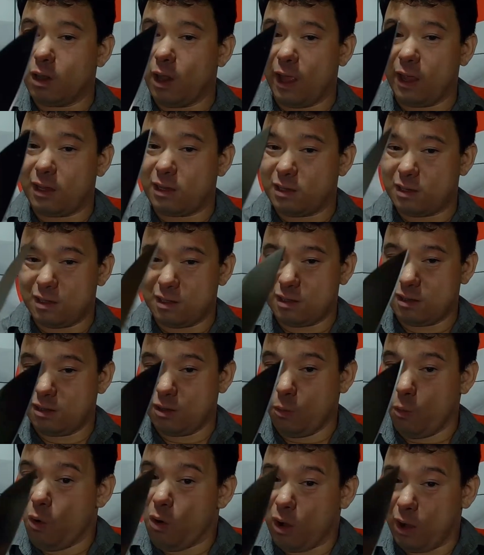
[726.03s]
likes
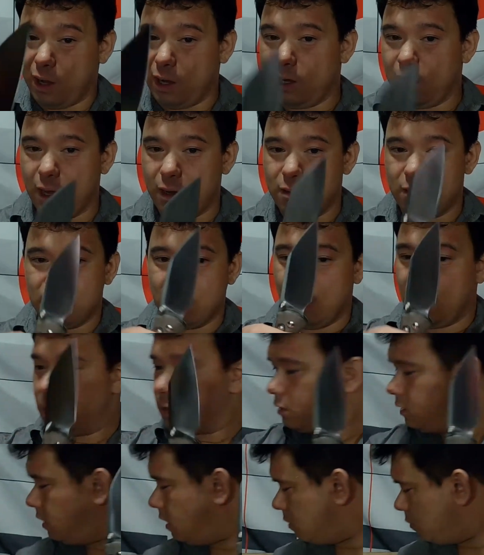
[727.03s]
the Warney, and
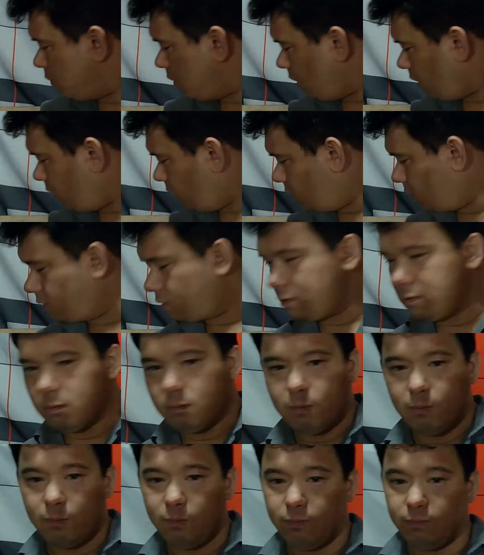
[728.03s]
honestly, it really is.
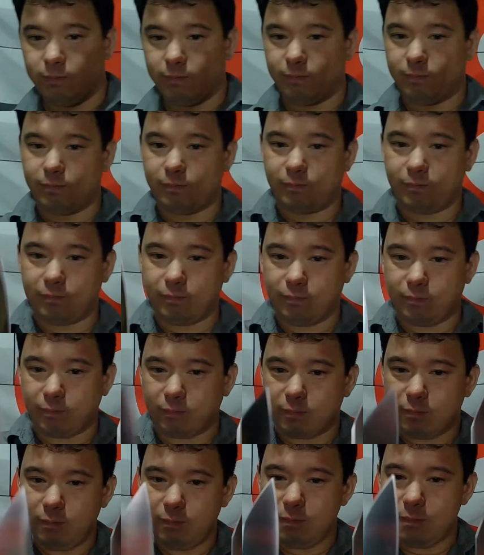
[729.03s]

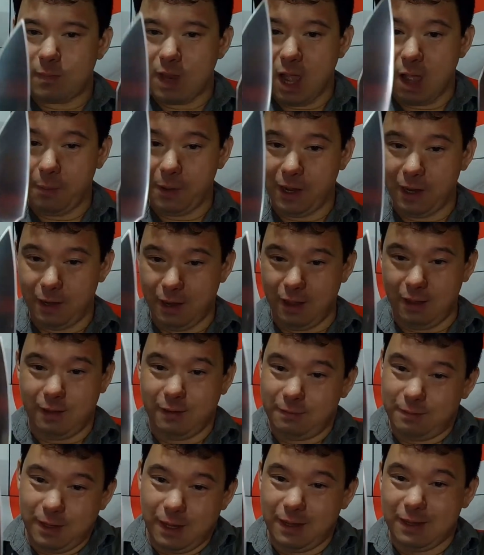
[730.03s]
I mean,
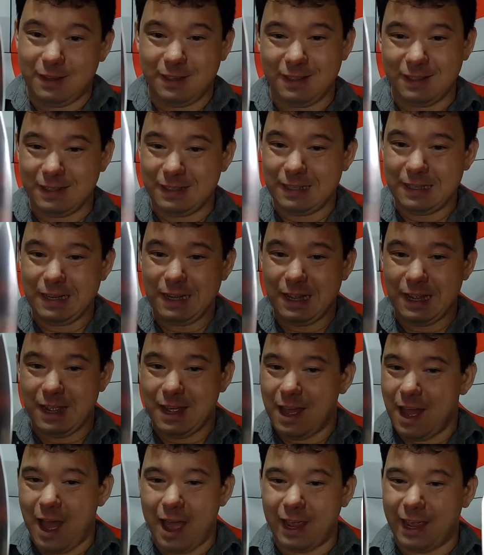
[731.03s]

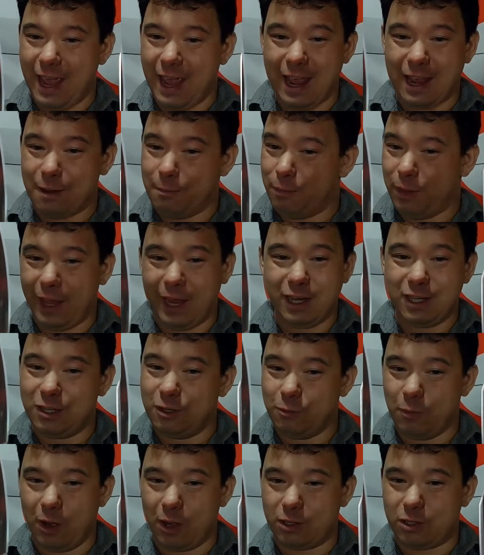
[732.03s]
I can't complain
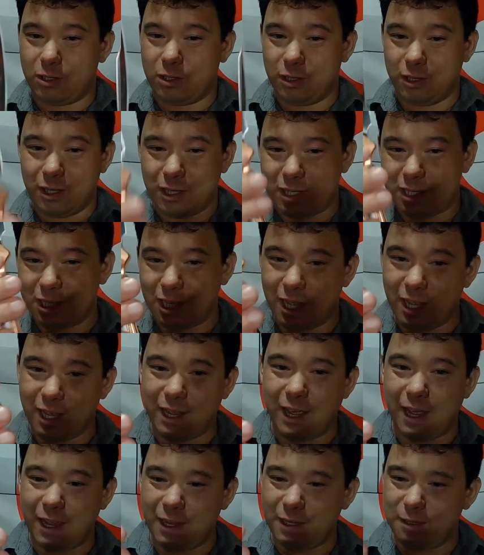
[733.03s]
too much. This
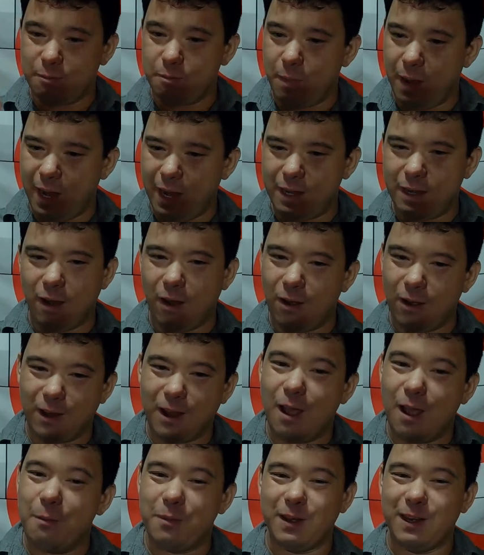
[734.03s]
thing has made our
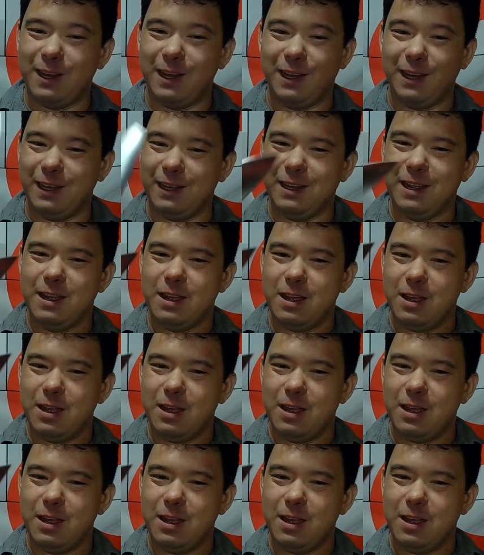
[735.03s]
company